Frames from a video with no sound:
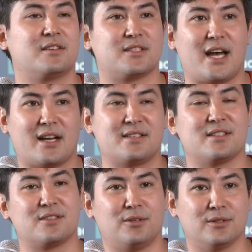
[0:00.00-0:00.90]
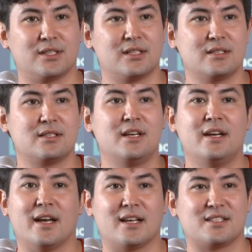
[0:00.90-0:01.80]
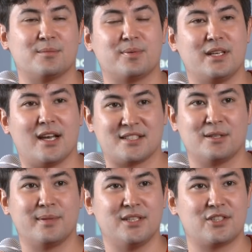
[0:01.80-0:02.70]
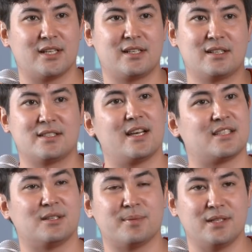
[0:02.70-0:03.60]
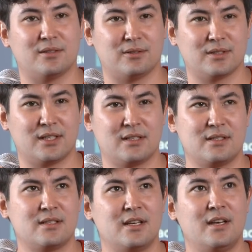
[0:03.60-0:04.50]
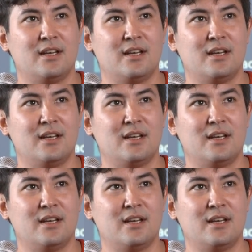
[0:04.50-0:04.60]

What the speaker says: There's Axis holders, SLP traders, SLP holders,